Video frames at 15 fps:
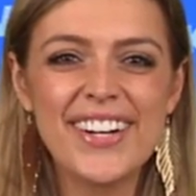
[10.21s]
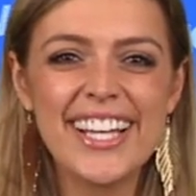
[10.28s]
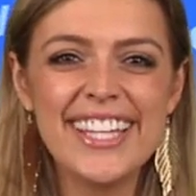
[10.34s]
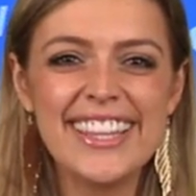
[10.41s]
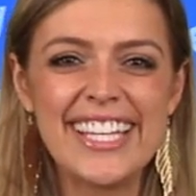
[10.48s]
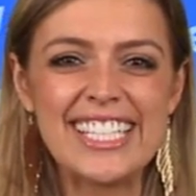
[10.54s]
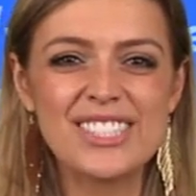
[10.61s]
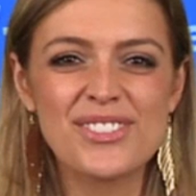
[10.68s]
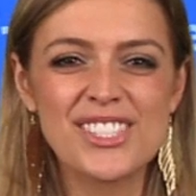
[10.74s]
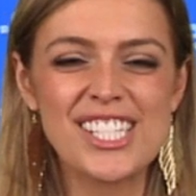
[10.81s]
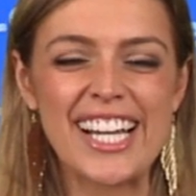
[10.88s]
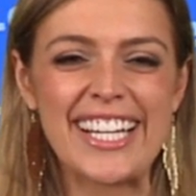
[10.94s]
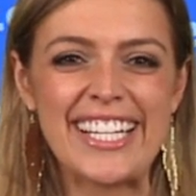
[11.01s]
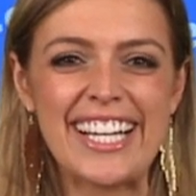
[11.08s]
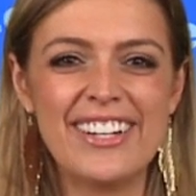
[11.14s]
everyone. Thanks for
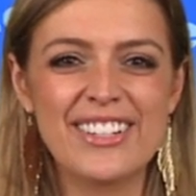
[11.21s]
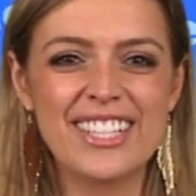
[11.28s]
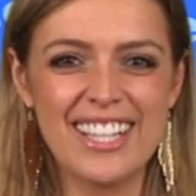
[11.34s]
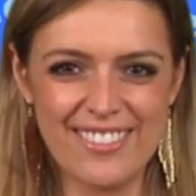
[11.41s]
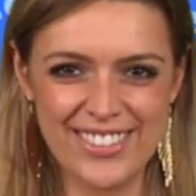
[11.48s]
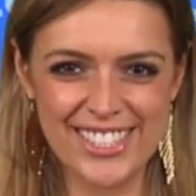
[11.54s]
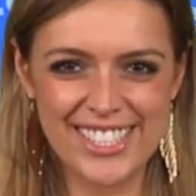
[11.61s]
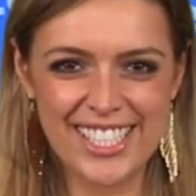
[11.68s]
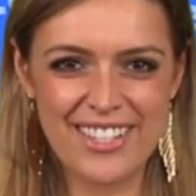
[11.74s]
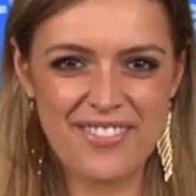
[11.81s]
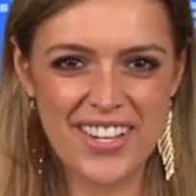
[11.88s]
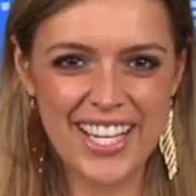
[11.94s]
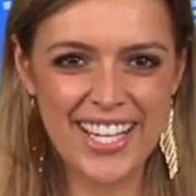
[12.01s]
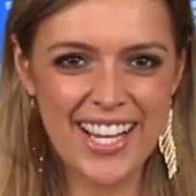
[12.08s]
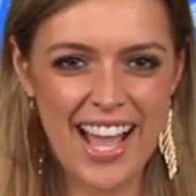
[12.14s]
checking out
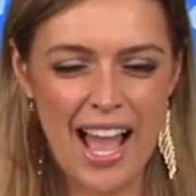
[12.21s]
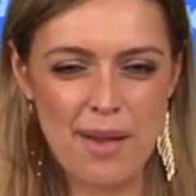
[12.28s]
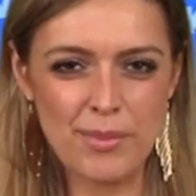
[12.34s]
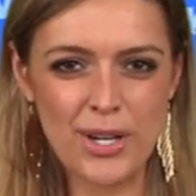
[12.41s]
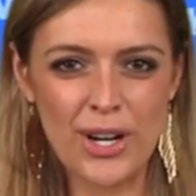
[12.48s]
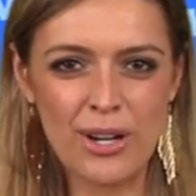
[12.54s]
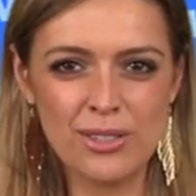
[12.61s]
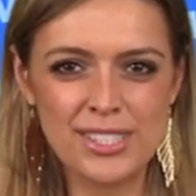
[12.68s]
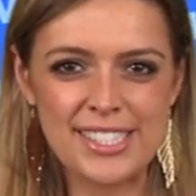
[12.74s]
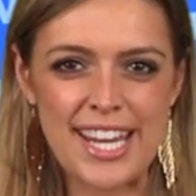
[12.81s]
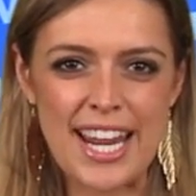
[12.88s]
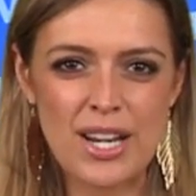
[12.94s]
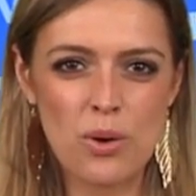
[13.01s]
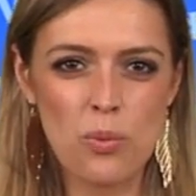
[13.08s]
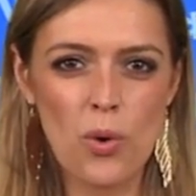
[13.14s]
ClevverTV. I'm your host,
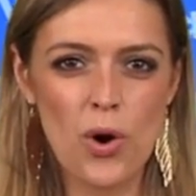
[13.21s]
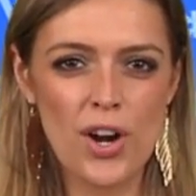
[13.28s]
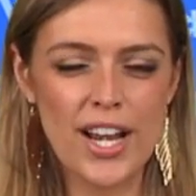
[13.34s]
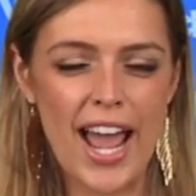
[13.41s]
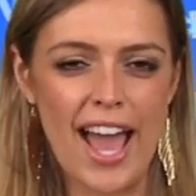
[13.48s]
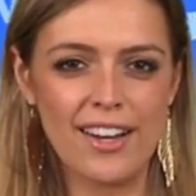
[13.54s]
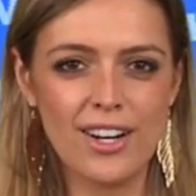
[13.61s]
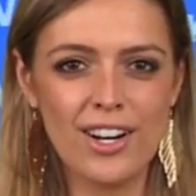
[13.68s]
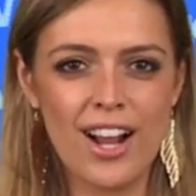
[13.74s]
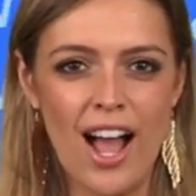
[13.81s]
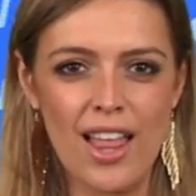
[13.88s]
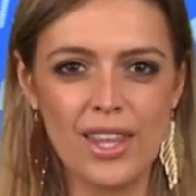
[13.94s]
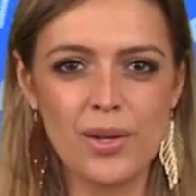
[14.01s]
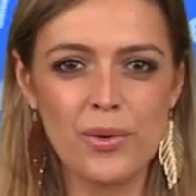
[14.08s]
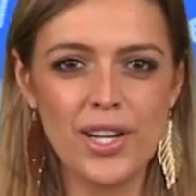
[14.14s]
Dana Ward, at our
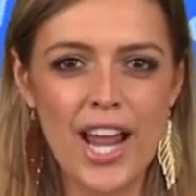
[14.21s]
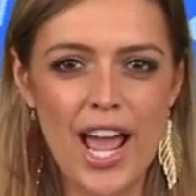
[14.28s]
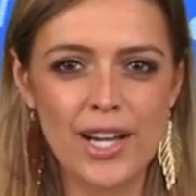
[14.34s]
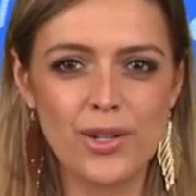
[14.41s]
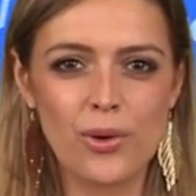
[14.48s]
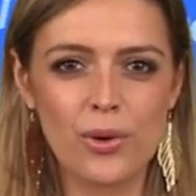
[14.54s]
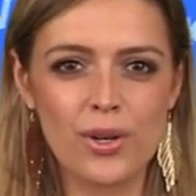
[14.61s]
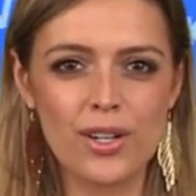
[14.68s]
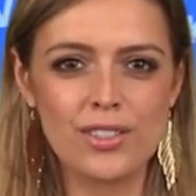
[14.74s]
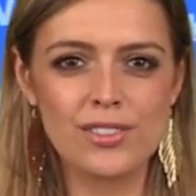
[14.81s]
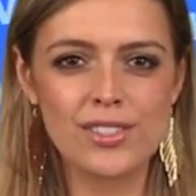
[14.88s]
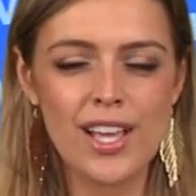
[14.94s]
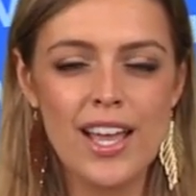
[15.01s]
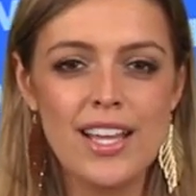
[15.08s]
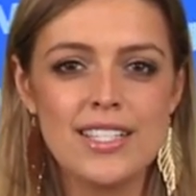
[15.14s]
Hollywood
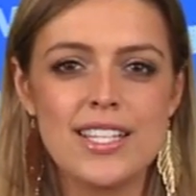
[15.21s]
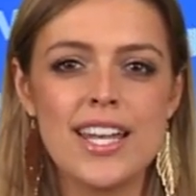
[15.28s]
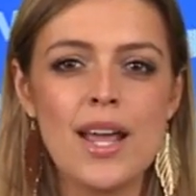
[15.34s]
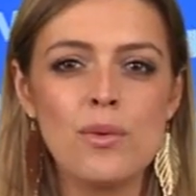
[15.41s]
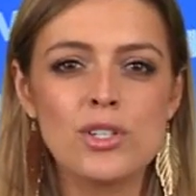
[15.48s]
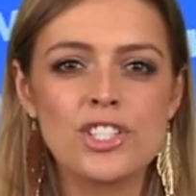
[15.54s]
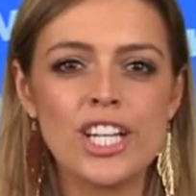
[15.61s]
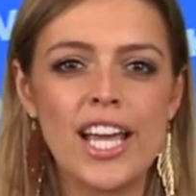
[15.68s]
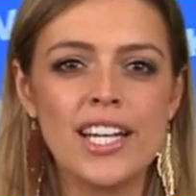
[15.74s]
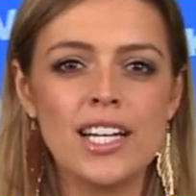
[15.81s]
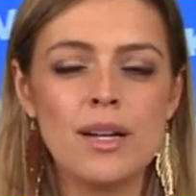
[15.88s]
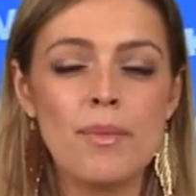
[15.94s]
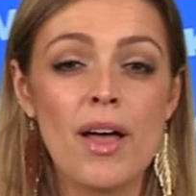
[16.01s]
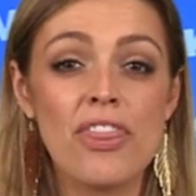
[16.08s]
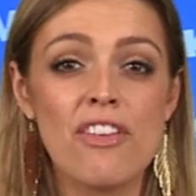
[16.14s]
headquarters. Today, we're
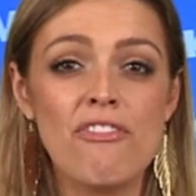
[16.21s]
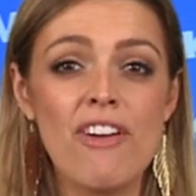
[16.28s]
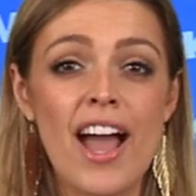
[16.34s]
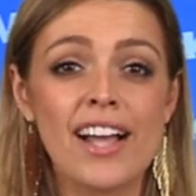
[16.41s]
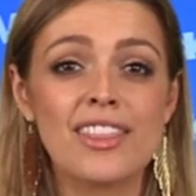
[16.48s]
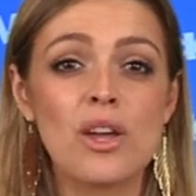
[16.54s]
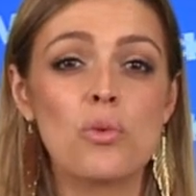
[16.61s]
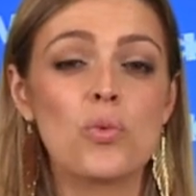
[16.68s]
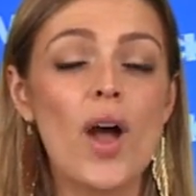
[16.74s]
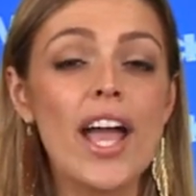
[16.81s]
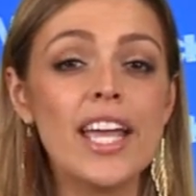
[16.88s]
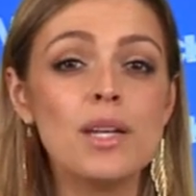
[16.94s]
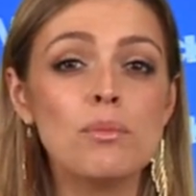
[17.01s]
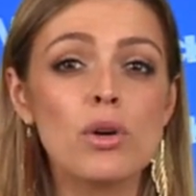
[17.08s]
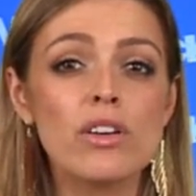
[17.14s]
chatting about the fact that Ryan